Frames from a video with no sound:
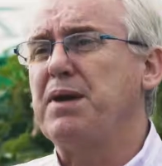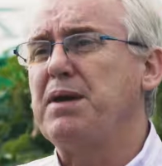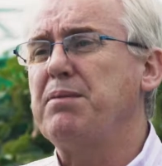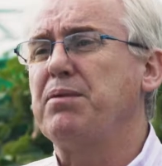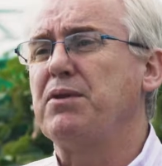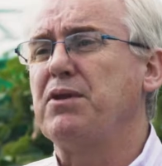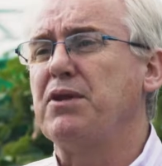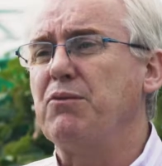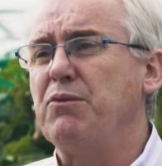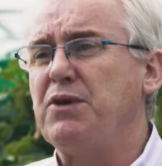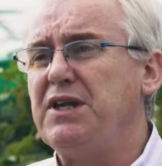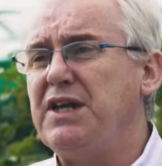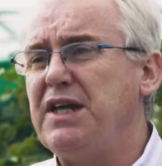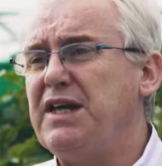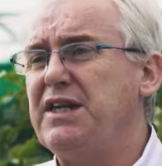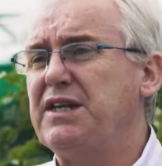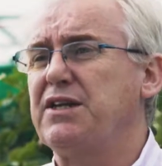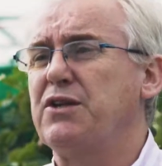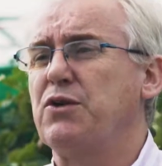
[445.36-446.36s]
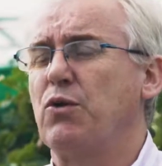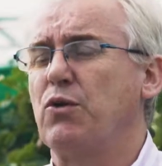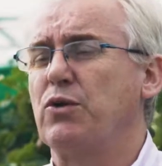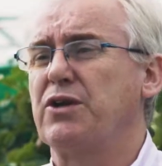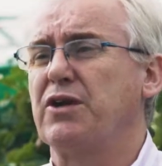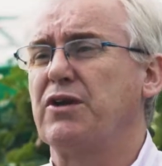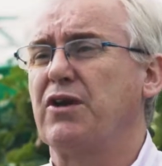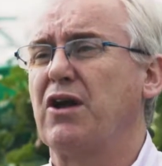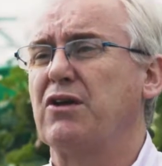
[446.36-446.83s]
people that we need in the
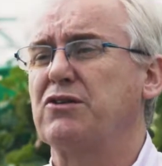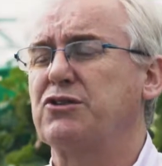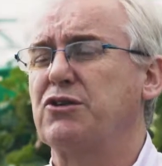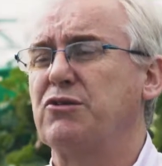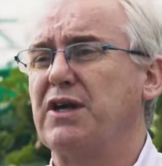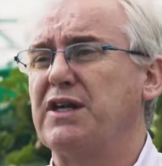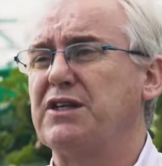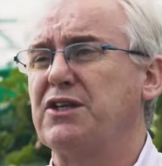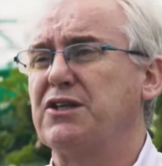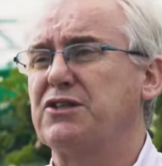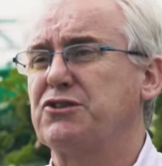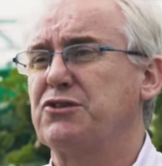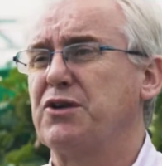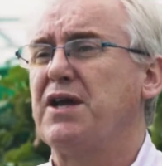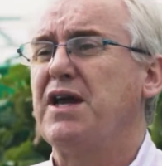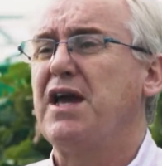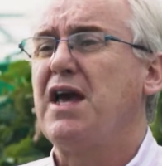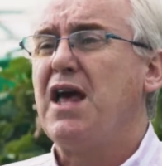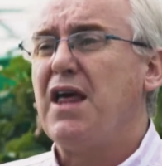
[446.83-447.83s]
horticultural industry.